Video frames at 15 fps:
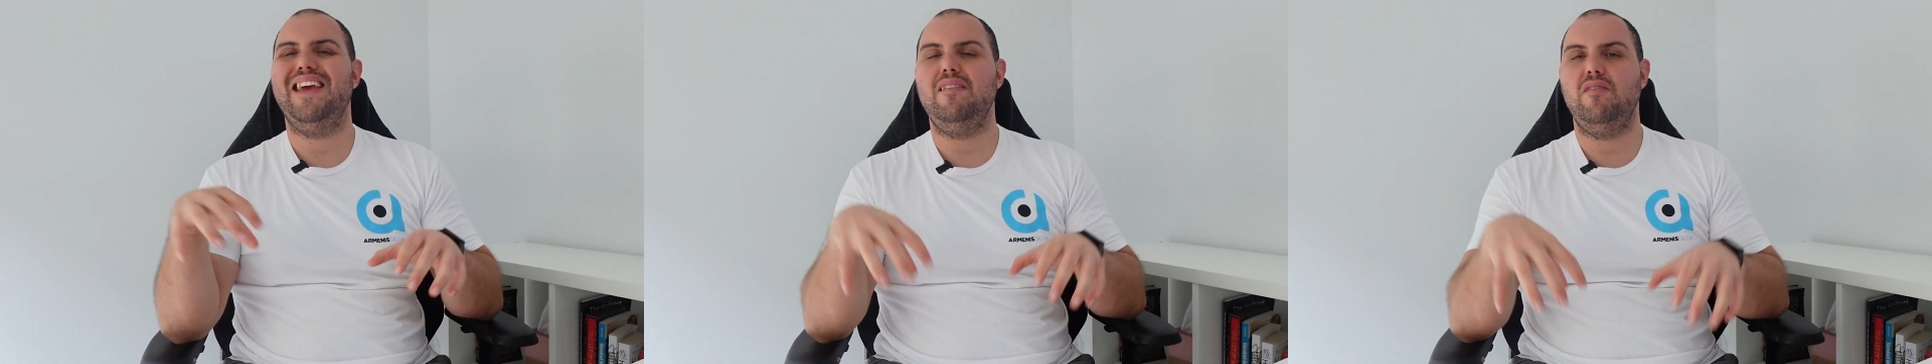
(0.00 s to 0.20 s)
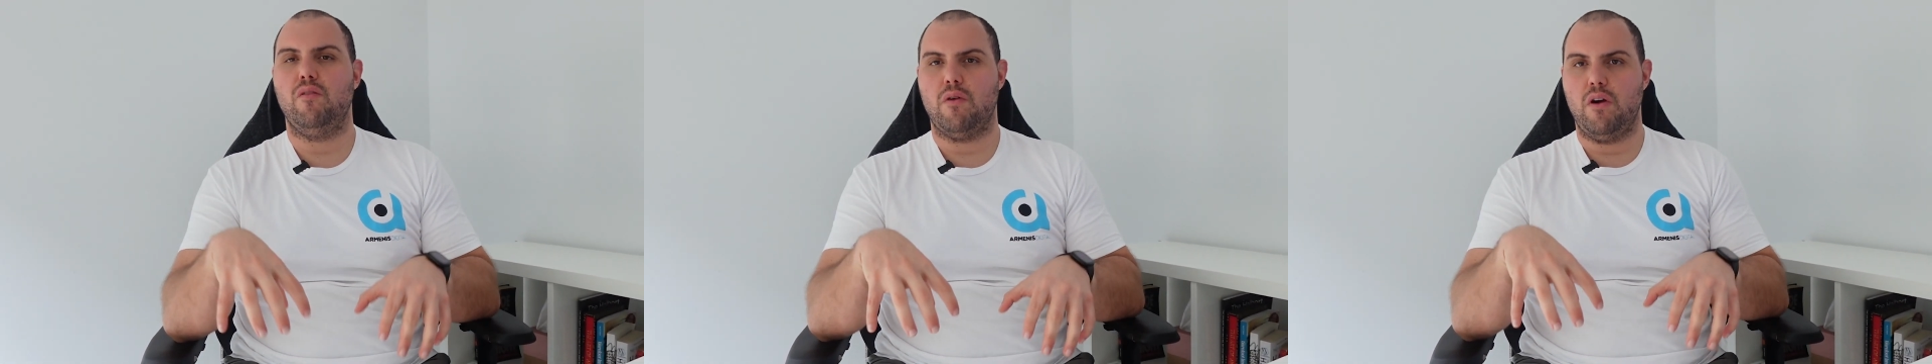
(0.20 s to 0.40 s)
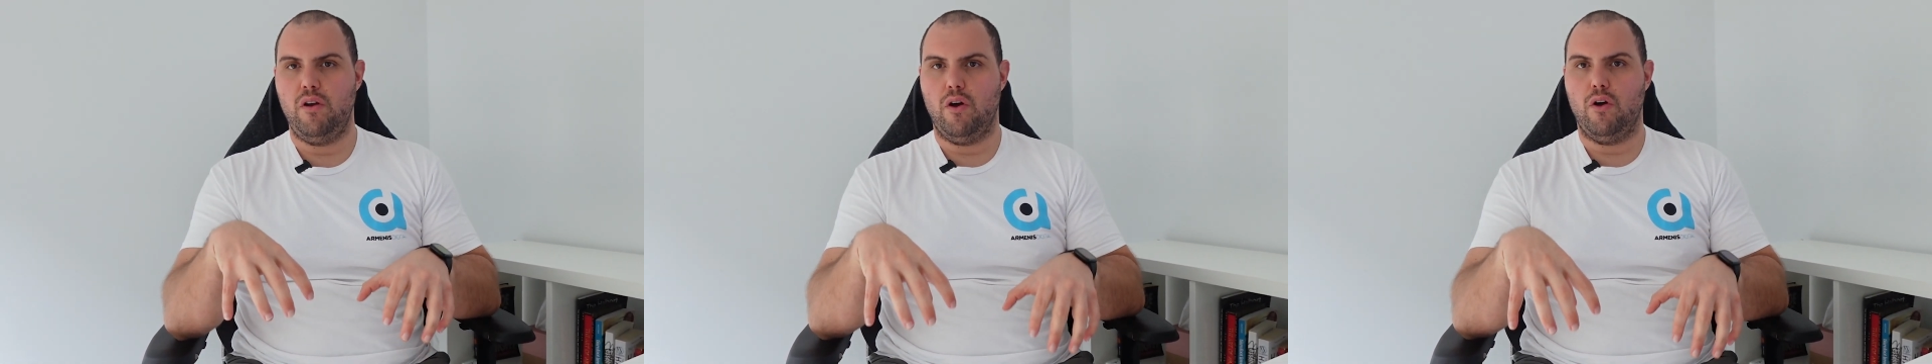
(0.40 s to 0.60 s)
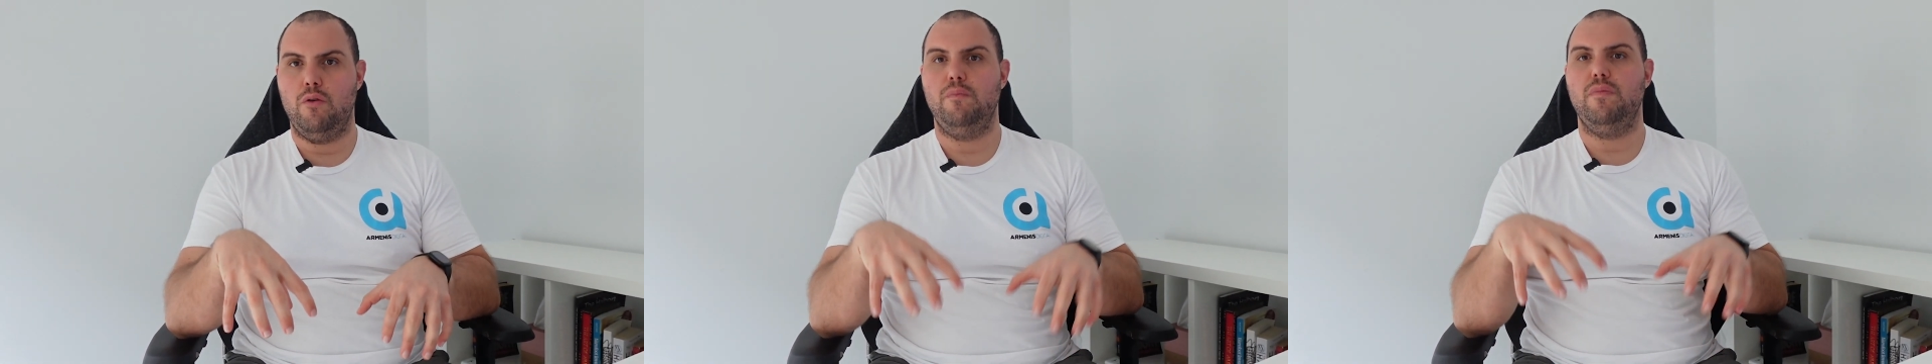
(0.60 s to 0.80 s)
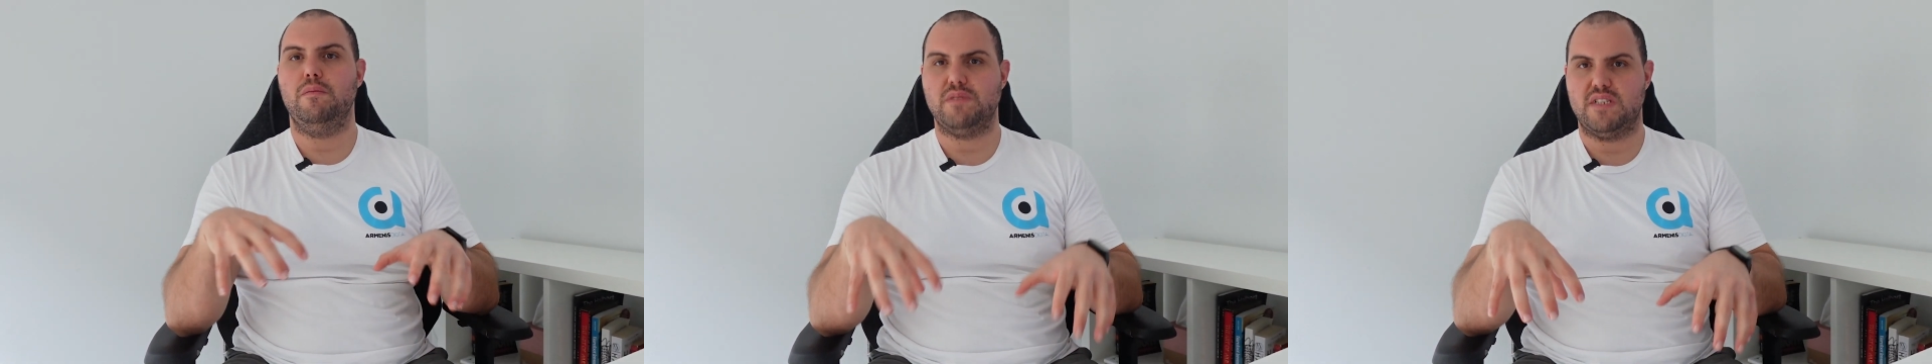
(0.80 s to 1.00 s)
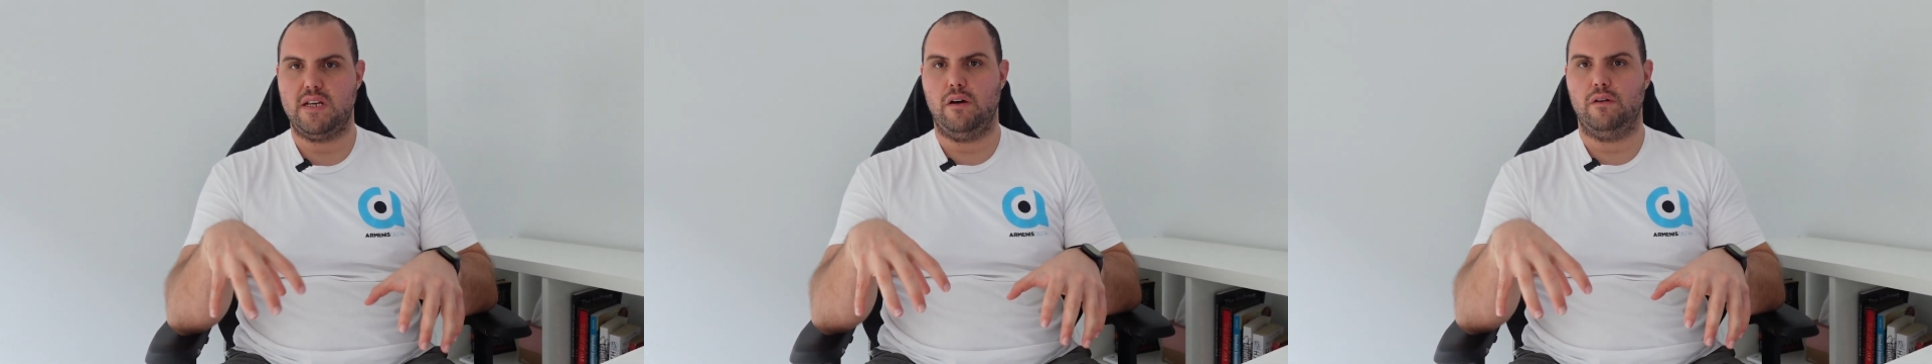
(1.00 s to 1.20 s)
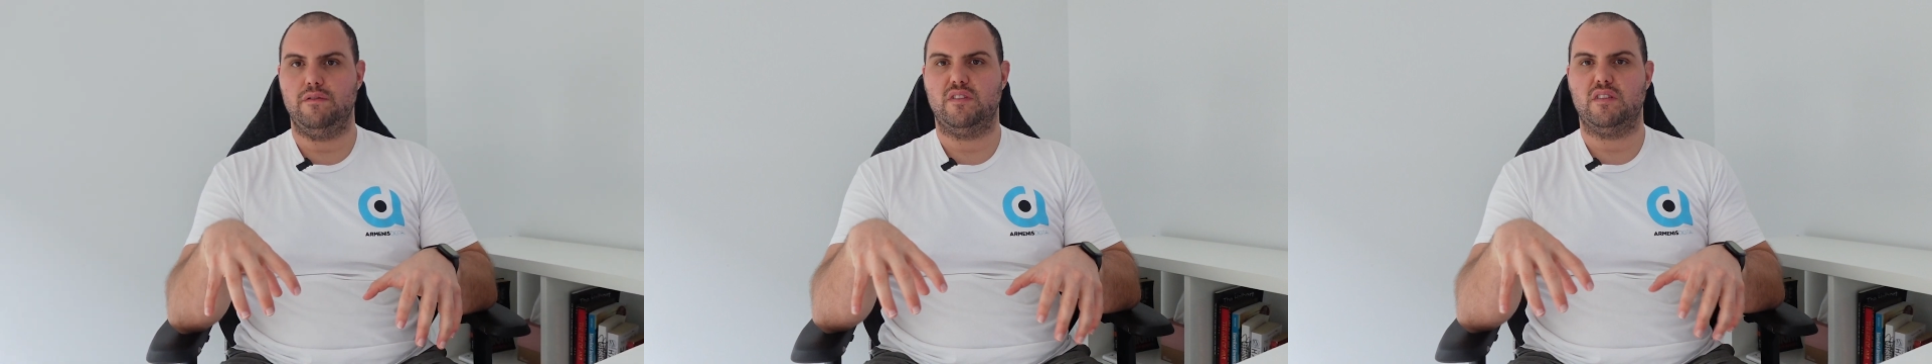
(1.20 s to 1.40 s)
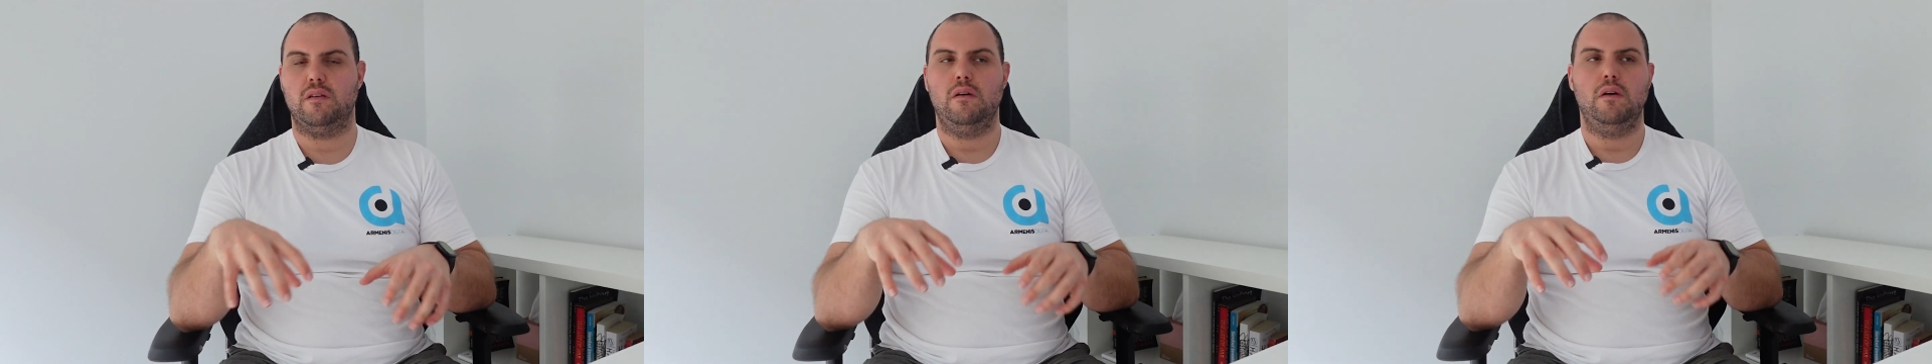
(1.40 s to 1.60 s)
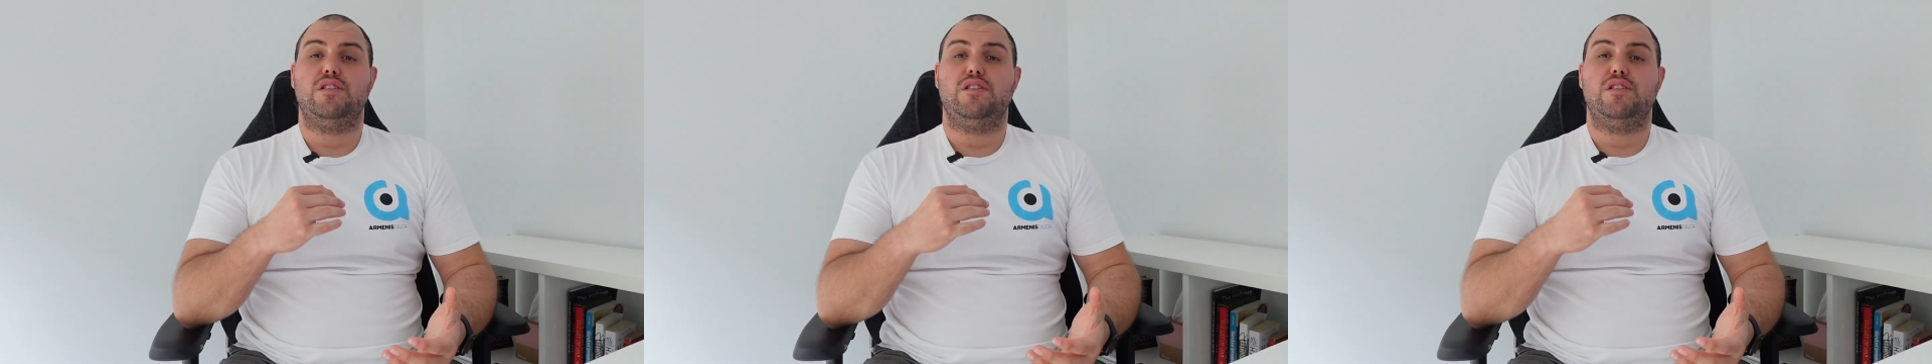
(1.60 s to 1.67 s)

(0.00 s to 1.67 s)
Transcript: in their own home themselves.